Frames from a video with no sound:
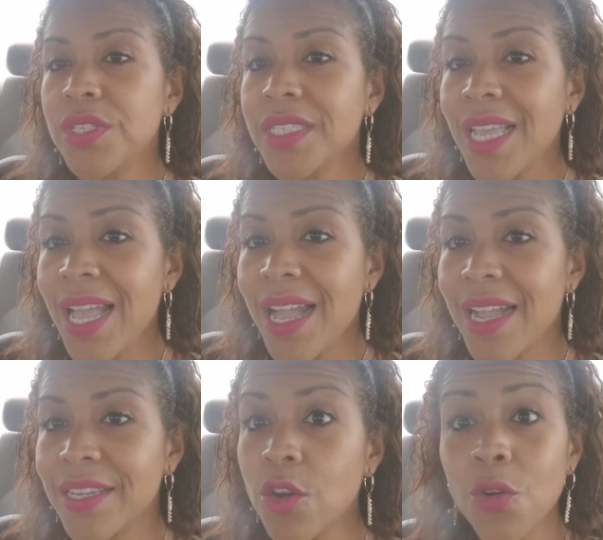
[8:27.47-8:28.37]

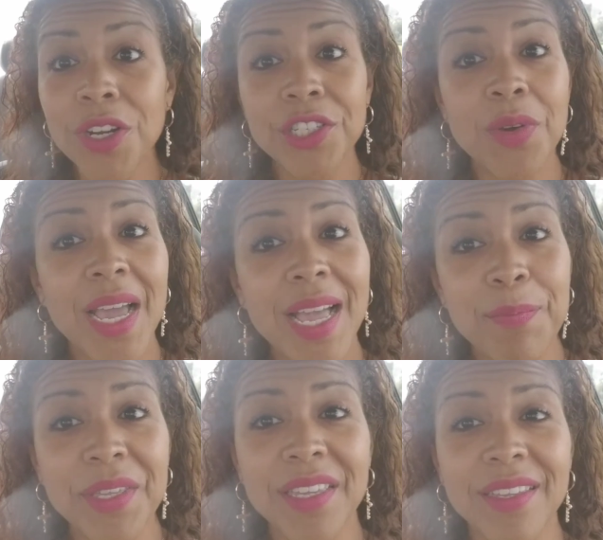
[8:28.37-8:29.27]
sad? Or are you
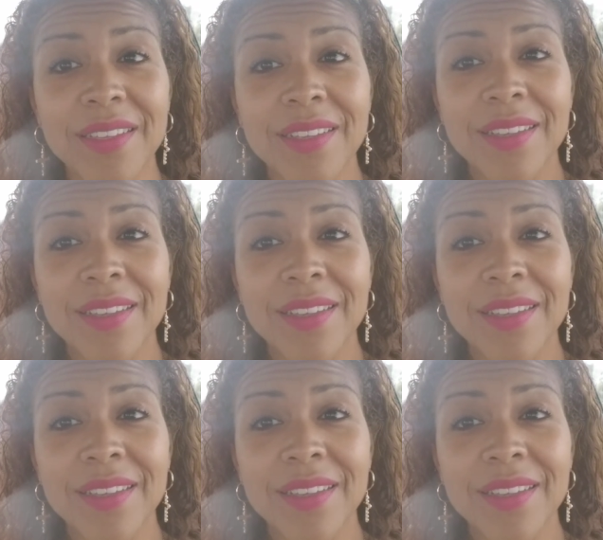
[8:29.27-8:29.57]
happy?